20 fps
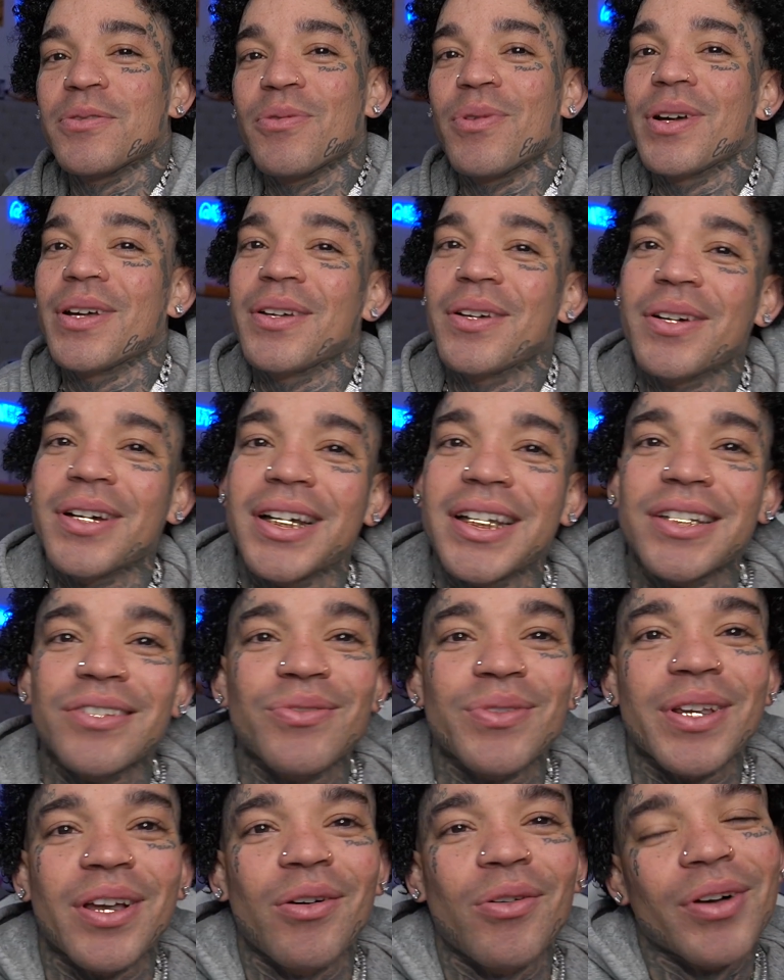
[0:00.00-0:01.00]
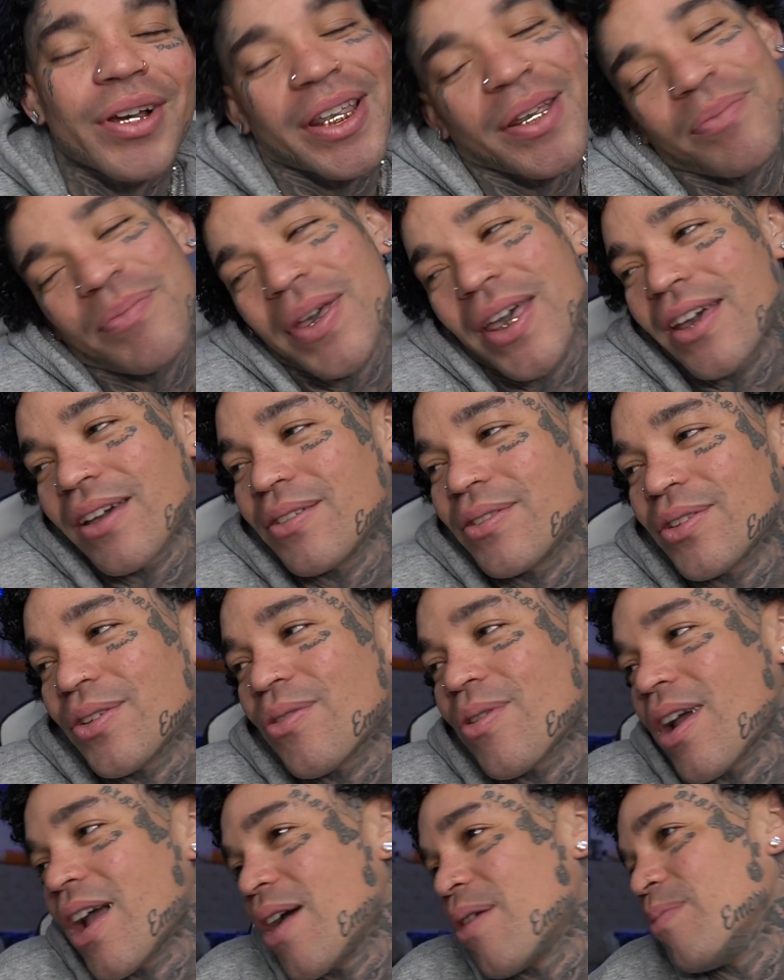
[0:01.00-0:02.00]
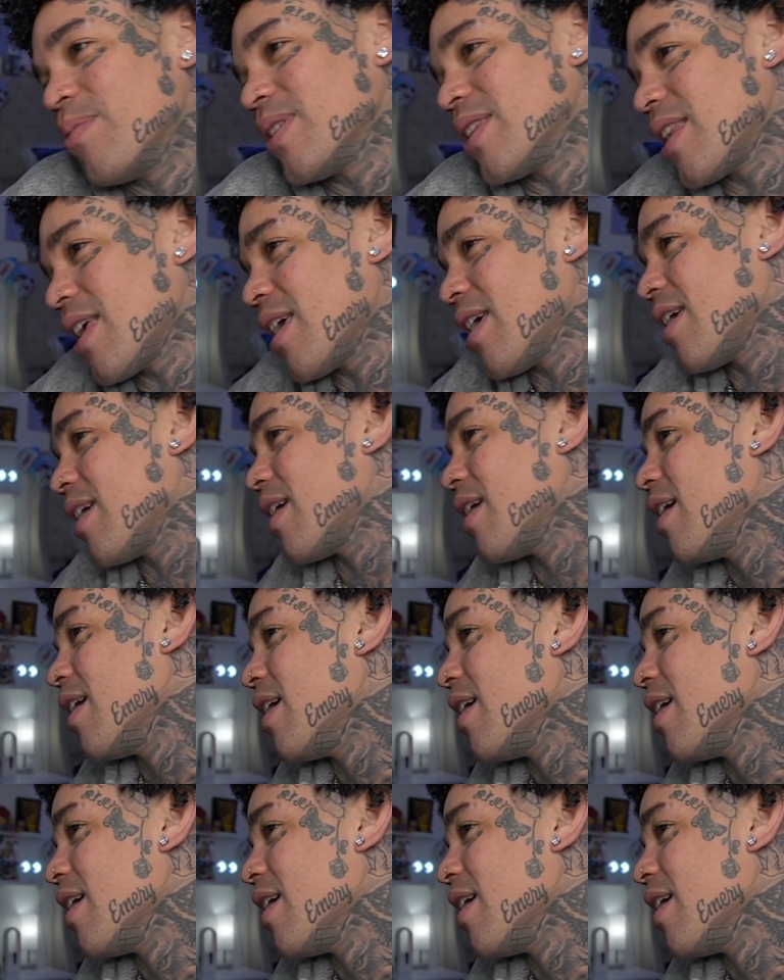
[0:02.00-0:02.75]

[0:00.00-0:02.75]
well because we're going to get back on the grind with that.